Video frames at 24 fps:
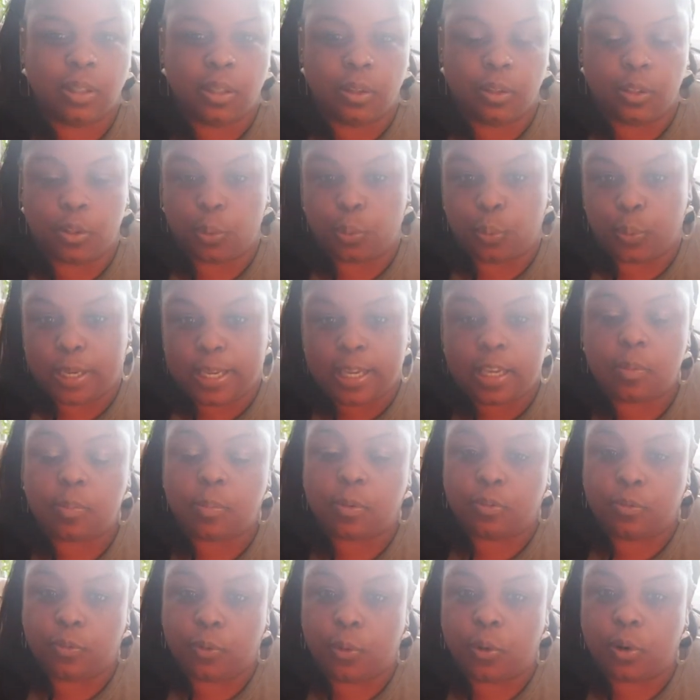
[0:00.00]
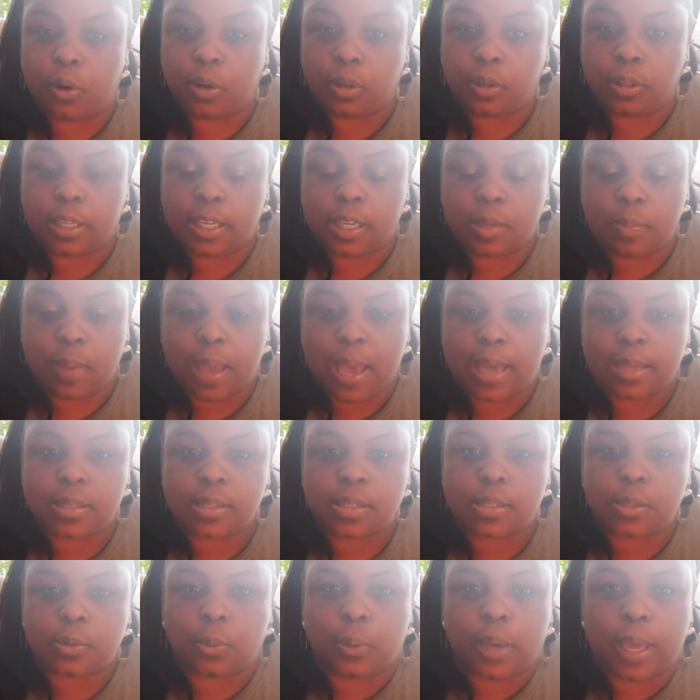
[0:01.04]
the week before he
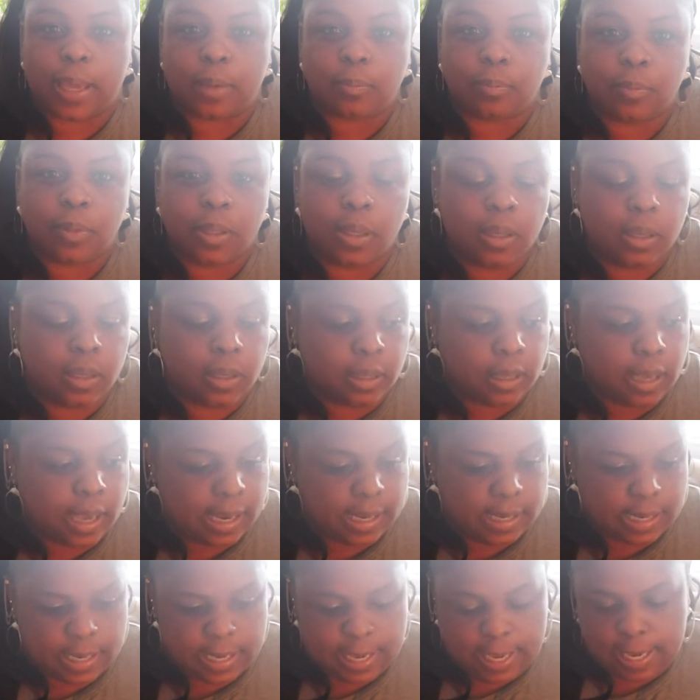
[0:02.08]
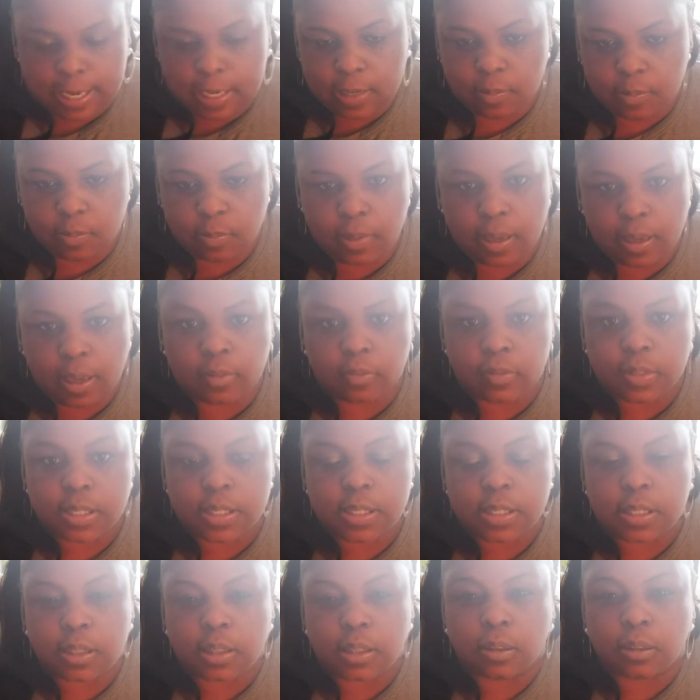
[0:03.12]
passed away. And they came every
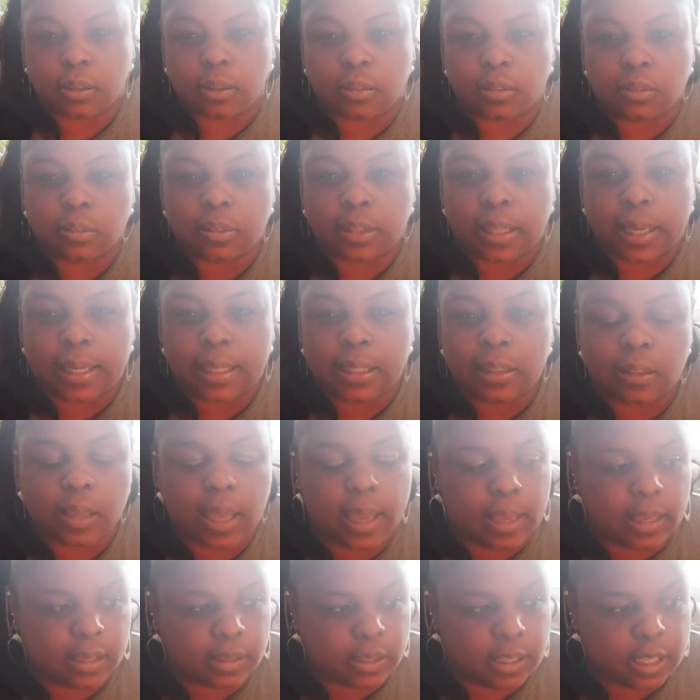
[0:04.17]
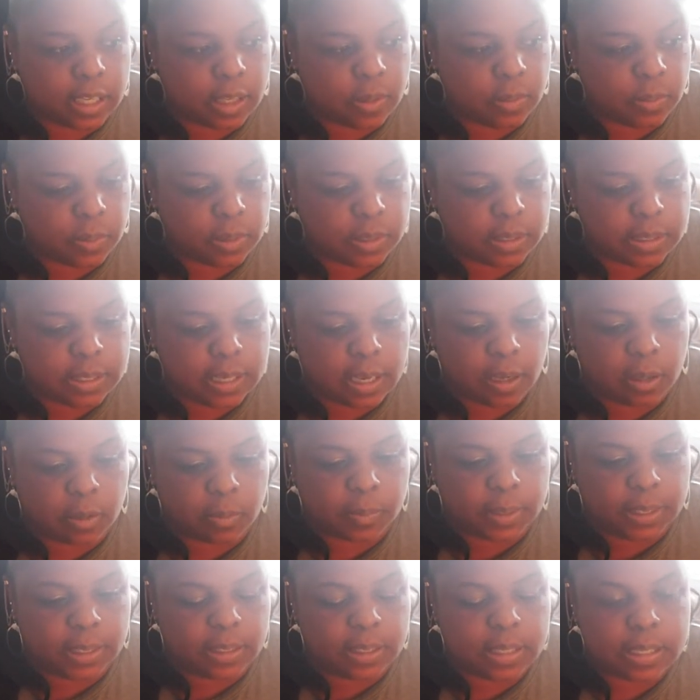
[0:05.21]
single night, and he would tell
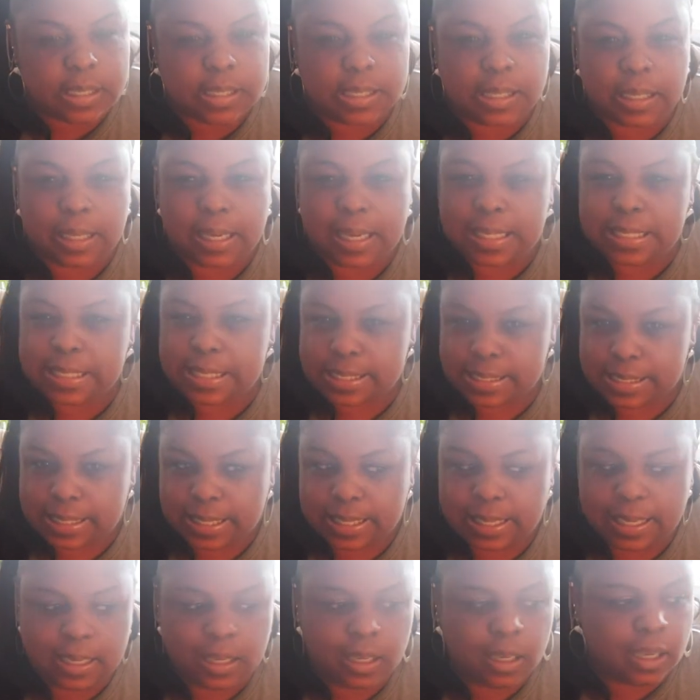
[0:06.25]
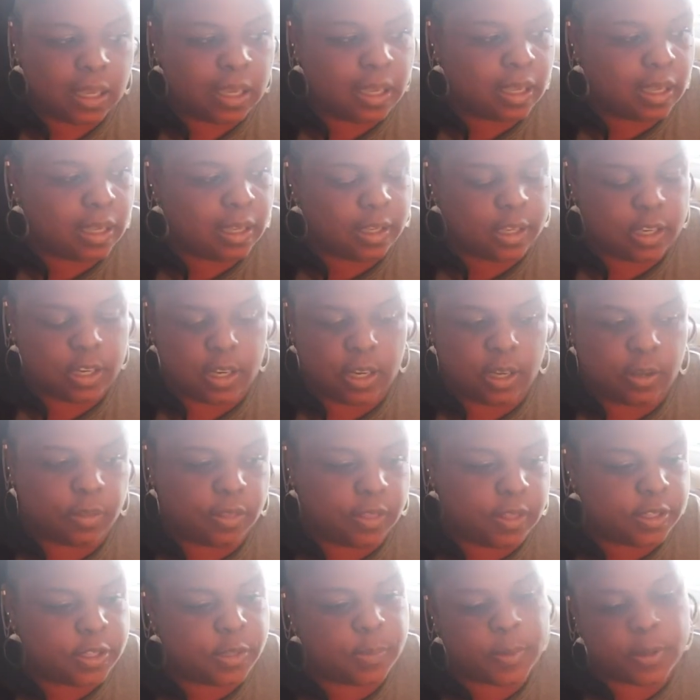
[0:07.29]
me, he's like, I see,
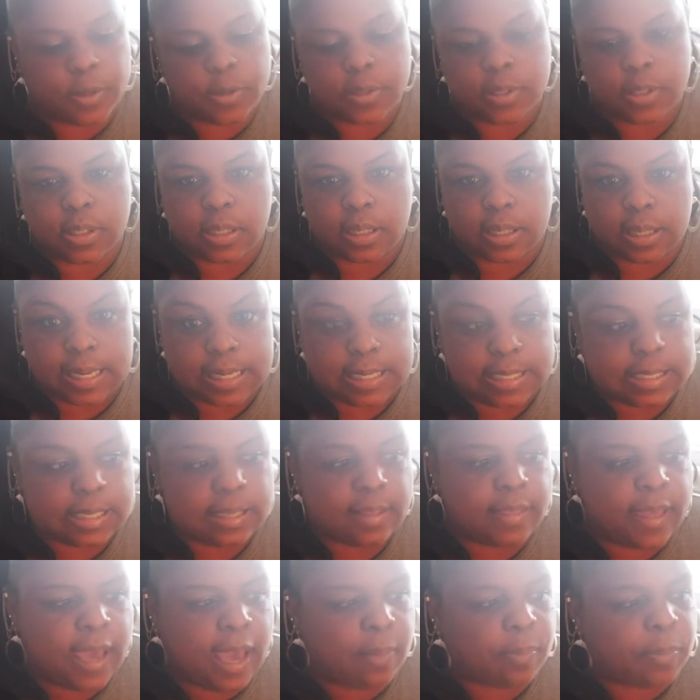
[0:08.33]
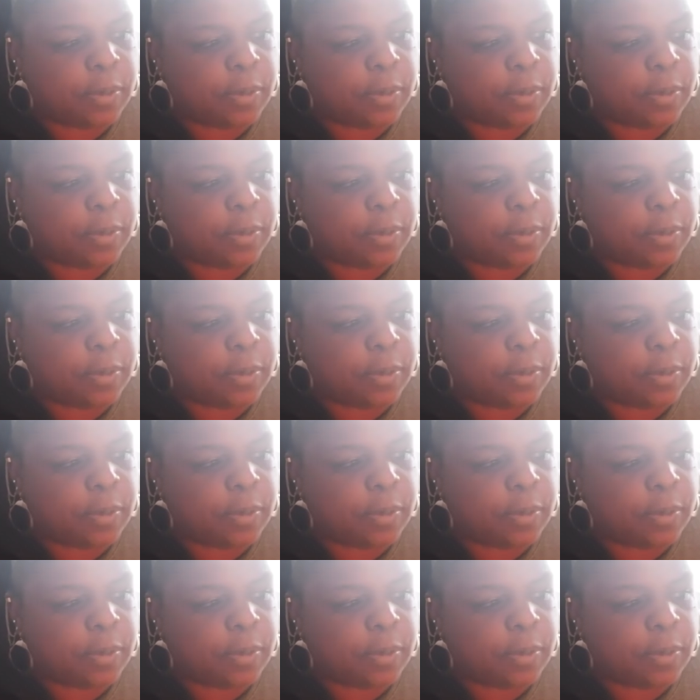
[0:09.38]
this person, and I see that